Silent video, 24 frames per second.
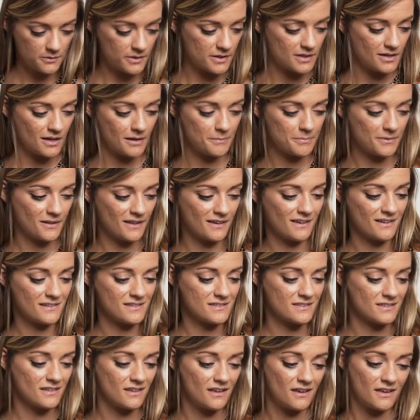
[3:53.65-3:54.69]
to adopt like a
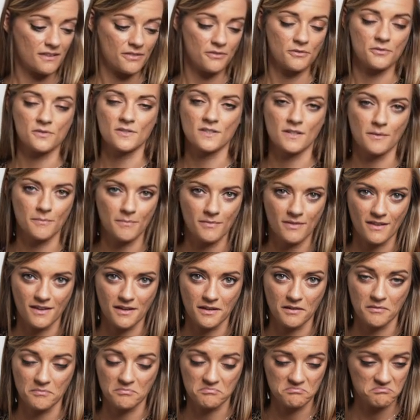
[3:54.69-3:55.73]
sloth or
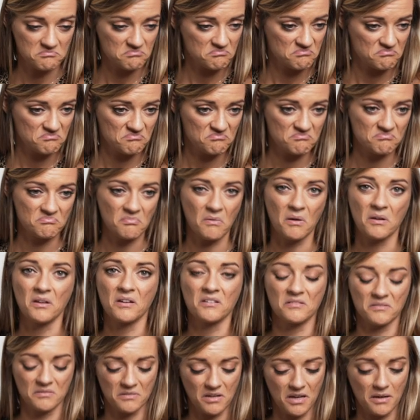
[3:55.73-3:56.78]
something,
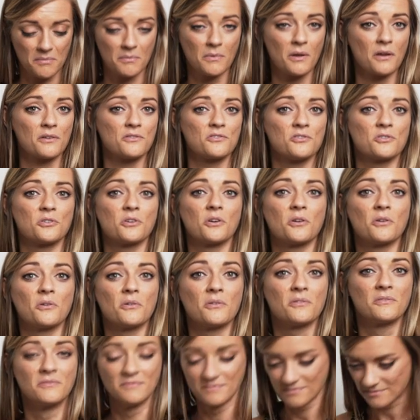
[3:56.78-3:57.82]
I'm not your
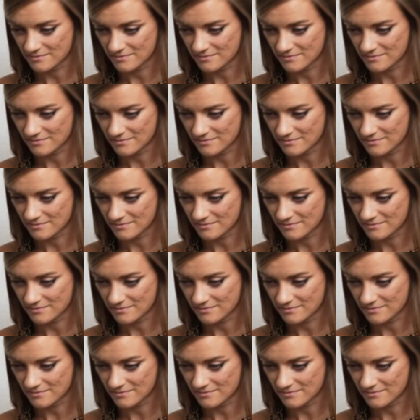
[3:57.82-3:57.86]
girl.